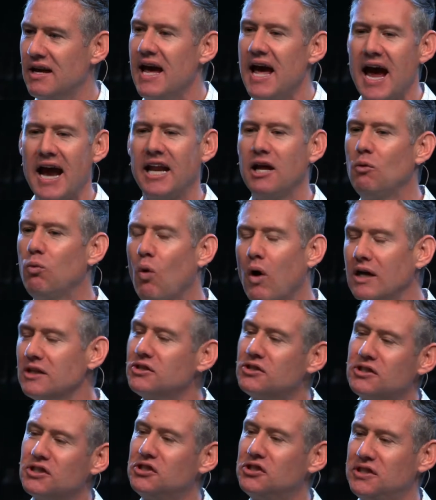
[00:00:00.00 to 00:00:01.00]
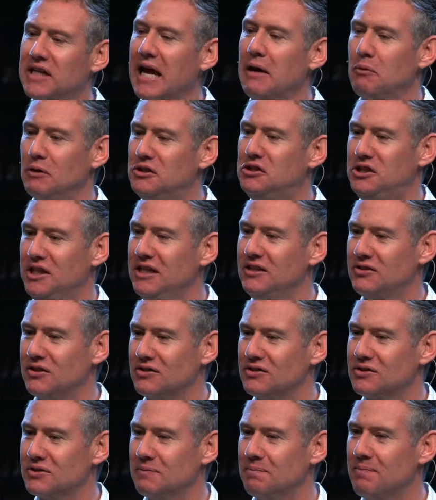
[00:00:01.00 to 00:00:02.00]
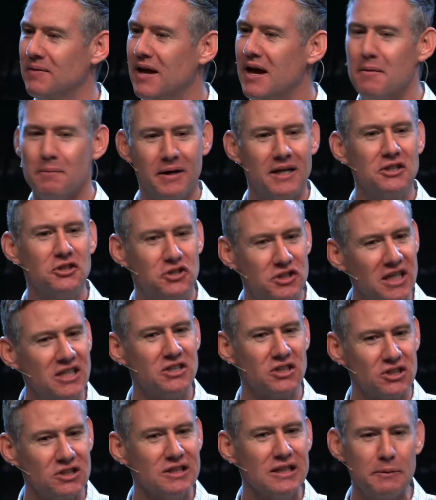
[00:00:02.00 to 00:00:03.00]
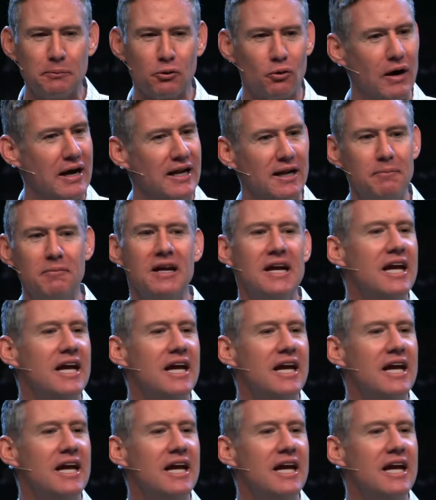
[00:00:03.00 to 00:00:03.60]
and he wants to stay with Jesus because Jesus liberated him.